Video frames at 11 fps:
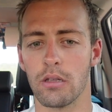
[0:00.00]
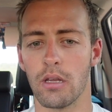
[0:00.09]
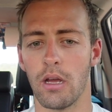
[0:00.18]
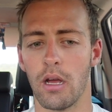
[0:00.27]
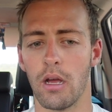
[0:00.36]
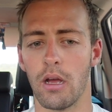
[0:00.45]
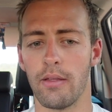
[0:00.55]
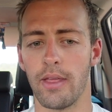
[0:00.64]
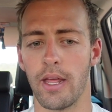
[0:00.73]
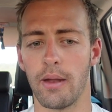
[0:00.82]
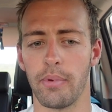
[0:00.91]

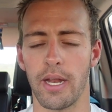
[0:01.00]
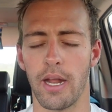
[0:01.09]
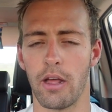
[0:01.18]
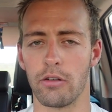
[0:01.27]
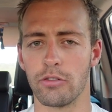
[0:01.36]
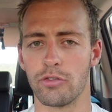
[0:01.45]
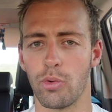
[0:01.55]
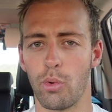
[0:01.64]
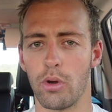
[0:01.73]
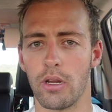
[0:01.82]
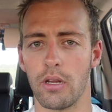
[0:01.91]
And then I paid
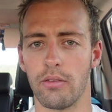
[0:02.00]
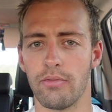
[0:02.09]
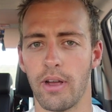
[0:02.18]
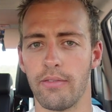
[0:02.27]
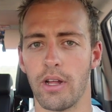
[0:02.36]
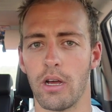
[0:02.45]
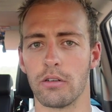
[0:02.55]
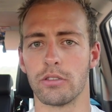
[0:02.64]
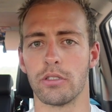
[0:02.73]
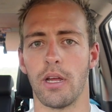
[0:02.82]
$125